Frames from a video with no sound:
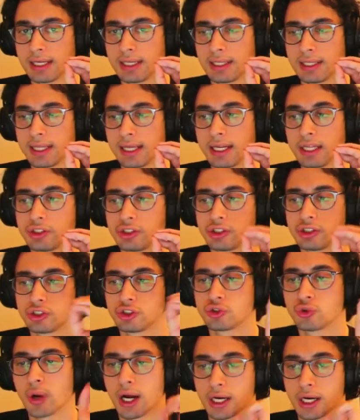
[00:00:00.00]
is
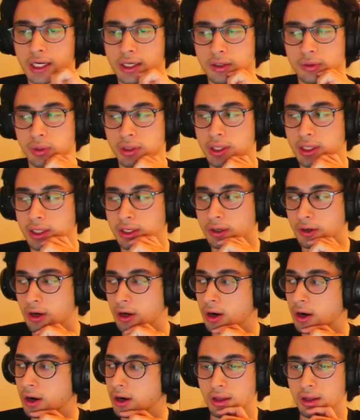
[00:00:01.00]
struck within your
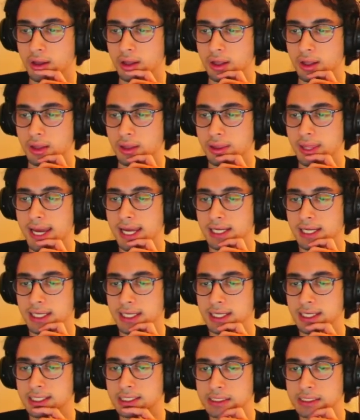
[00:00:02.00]
heart. That
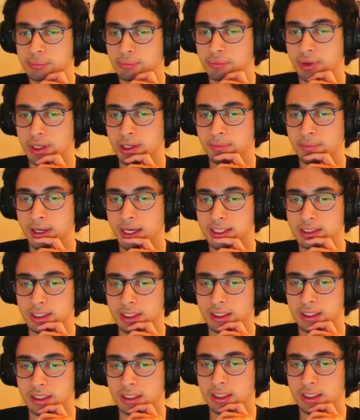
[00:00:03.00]
is pretty amazing.